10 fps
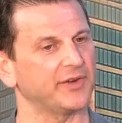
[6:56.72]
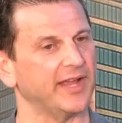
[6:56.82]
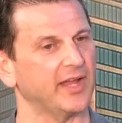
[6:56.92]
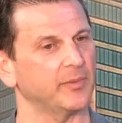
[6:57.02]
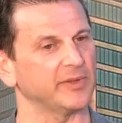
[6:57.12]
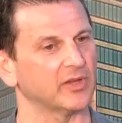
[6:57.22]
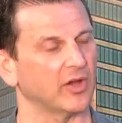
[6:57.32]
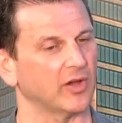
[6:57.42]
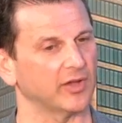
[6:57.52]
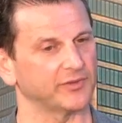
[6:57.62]
now
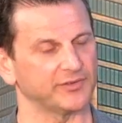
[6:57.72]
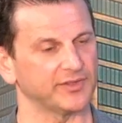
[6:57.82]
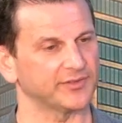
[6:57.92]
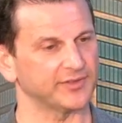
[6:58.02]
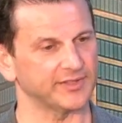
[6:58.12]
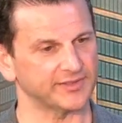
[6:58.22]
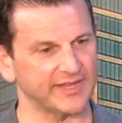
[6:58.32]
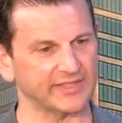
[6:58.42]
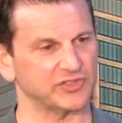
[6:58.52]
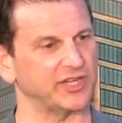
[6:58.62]
because this
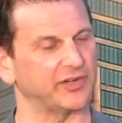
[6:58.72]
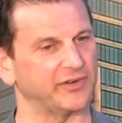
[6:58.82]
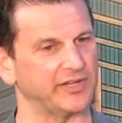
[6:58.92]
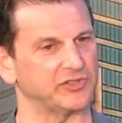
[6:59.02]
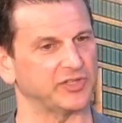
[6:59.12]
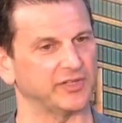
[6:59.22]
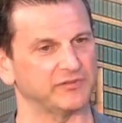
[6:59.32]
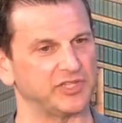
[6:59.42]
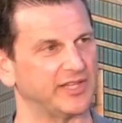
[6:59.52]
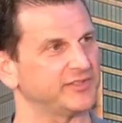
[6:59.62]
next generation of
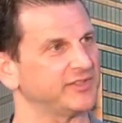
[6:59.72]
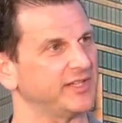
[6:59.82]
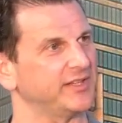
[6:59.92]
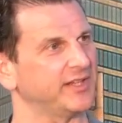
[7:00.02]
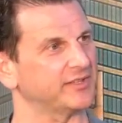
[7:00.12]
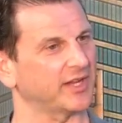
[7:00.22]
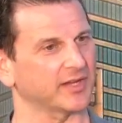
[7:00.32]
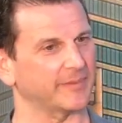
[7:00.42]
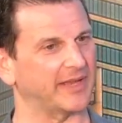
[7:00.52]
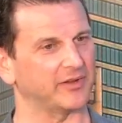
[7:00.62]
Gen Z, they talk
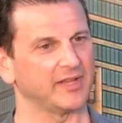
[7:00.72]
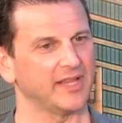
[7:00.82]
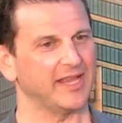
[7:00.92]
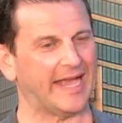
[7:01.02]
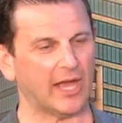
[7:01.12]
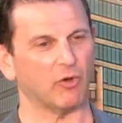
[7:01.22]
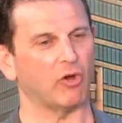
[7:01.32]
about how